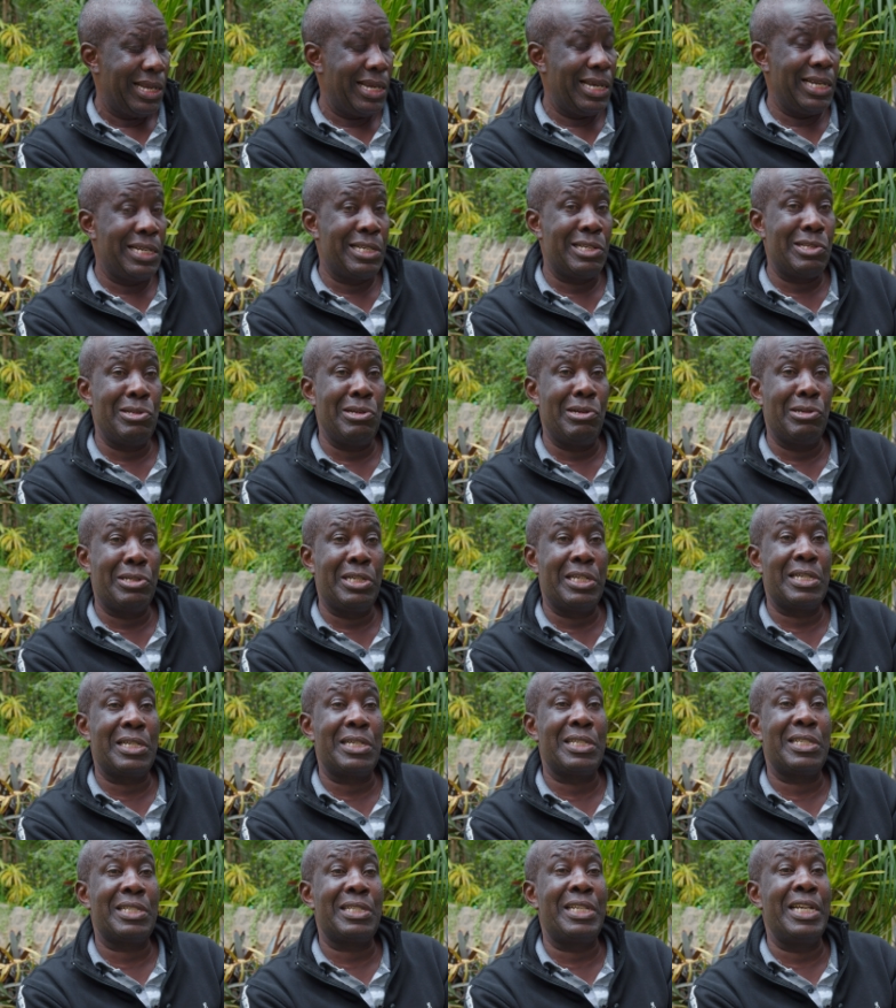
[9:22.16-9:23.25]
it's not
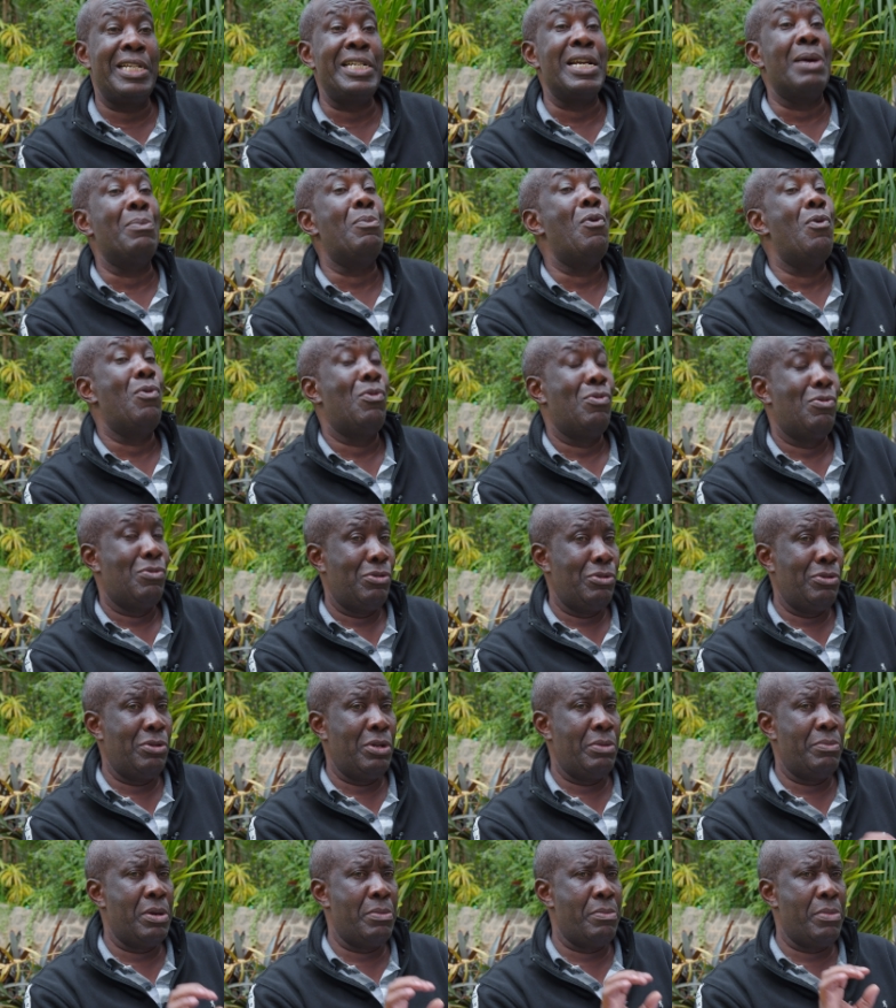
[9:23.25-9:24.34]
stageable. You
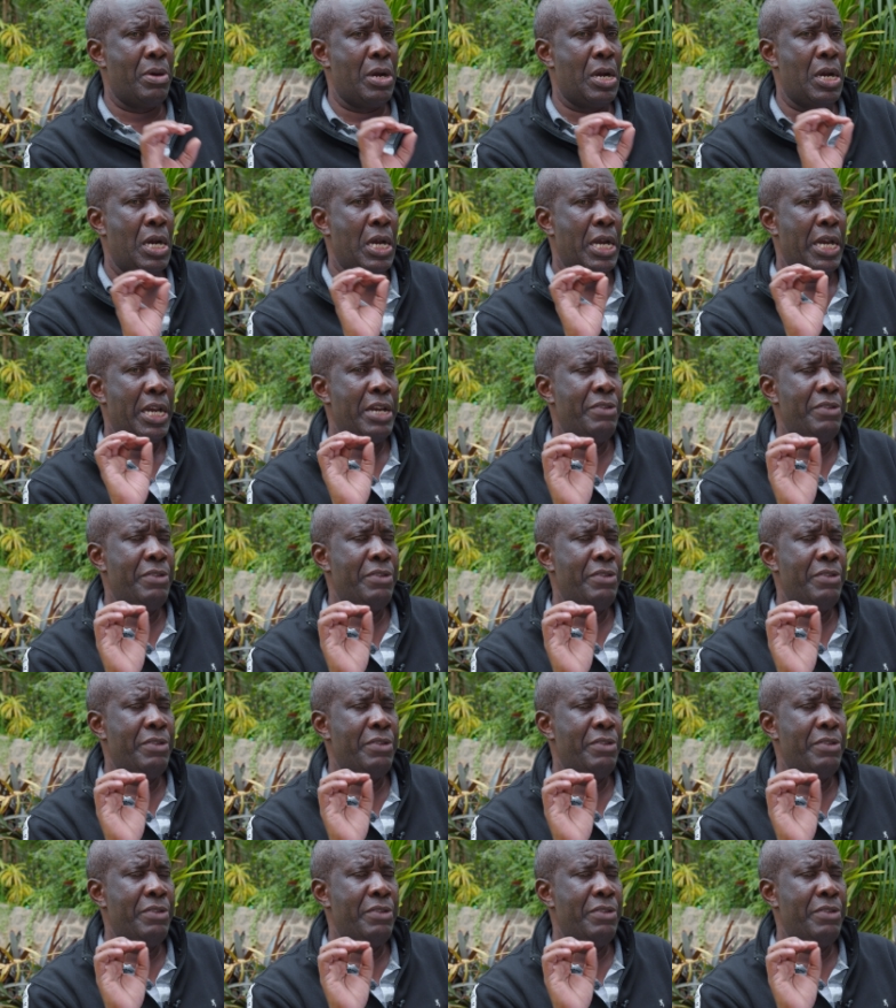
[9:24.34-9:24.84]
remember,